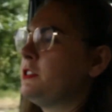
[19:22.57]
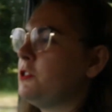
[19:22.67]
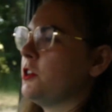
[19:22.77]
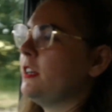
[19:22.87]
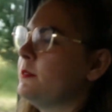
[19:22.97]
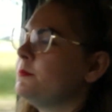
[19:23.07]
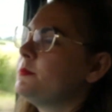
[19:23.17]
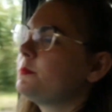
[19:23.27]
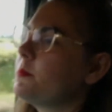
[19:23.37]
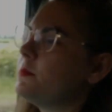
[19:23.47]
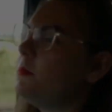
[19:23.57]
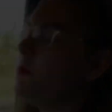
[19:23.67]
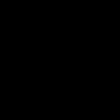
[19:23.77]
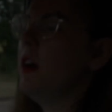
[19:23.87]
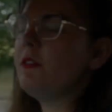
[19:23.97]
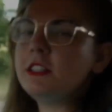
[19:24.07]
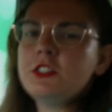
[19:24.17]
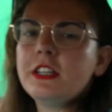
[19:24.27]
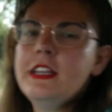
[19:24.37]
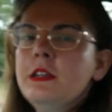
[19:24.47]
street.
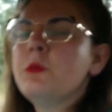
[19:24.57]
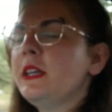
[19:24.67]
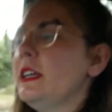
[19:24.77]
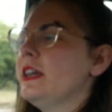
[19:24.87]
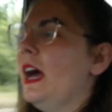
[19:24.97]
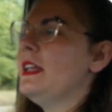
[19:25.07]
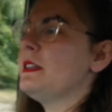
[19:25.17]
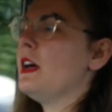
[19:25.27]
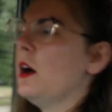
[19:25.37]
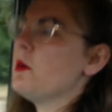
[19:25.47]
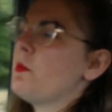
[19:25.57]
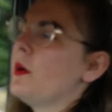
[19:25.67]
Eventually we headed up